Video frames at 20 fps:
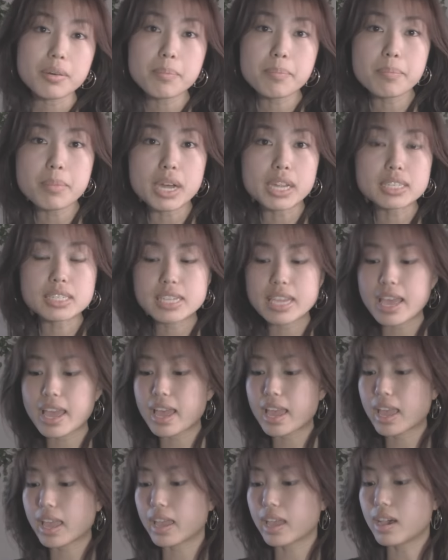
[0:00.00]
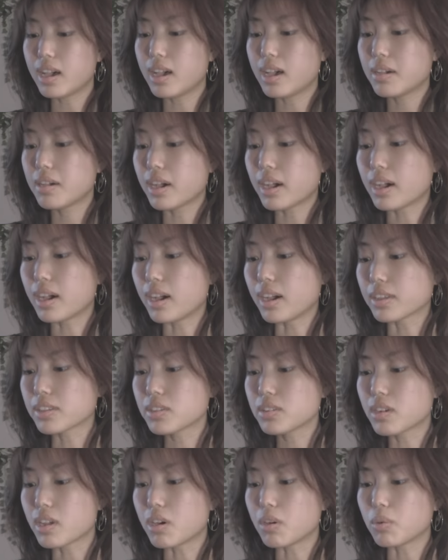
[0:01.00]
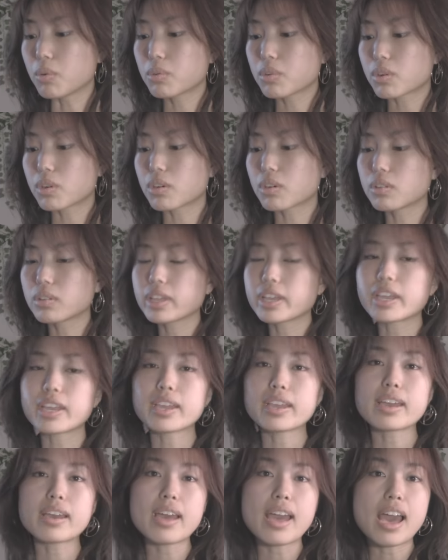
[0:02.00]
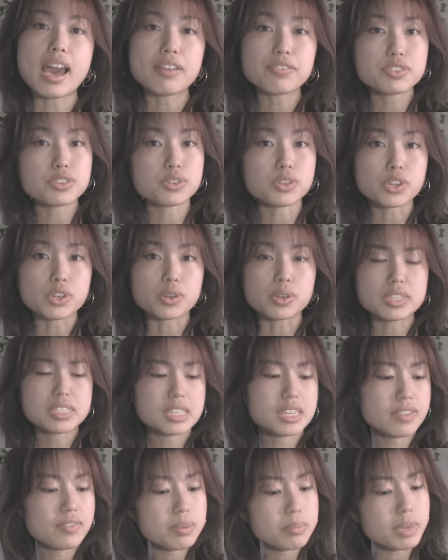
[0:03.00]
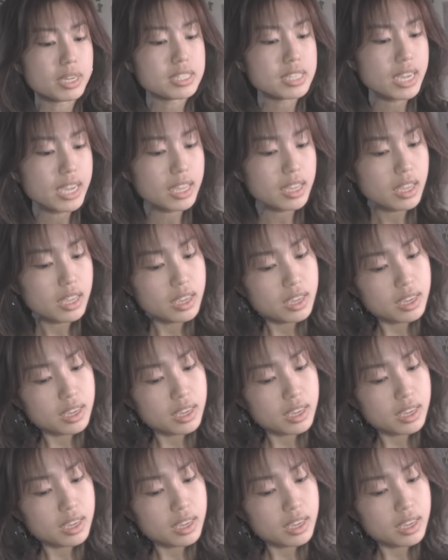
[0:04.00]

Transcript: Monday, early afternoon. Is it even Monday?